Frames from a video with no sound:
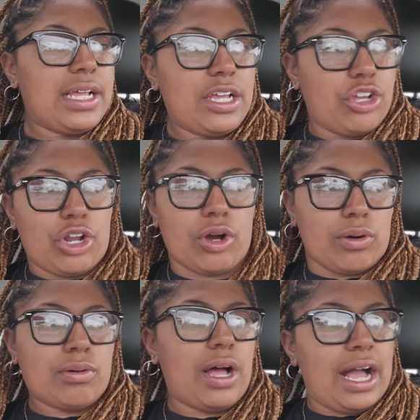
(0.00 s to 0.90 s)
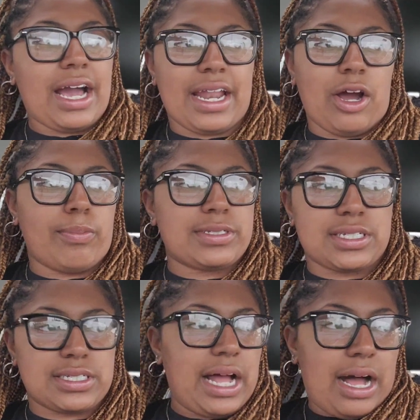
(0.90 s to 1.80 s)
you know, I gotta help a
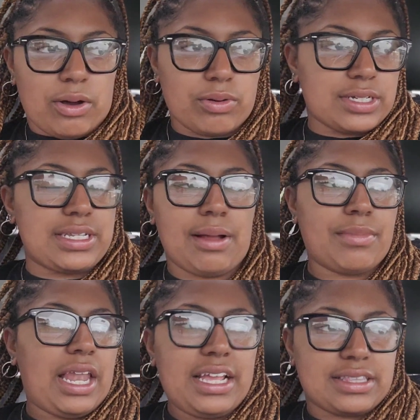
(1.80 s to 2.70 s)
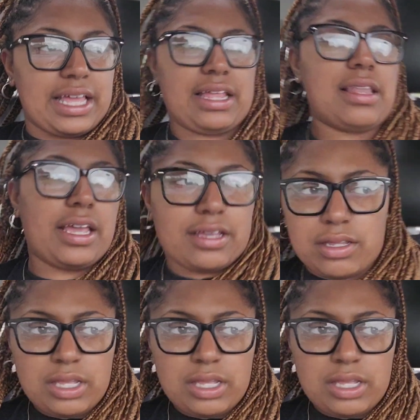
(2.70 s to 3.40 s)
sister out. Cause I'm like that. Like,